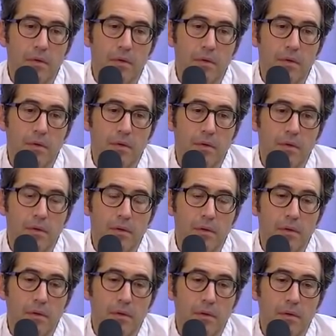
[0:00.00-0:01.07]

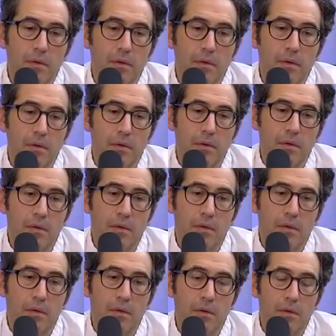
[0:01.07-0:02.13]

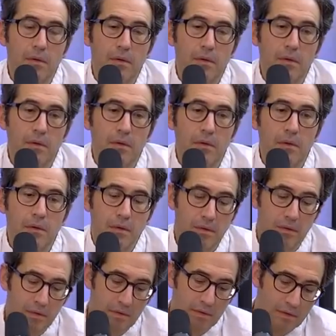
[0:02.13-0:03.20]

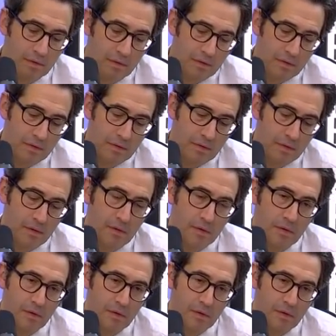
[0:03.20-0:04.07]
(silent)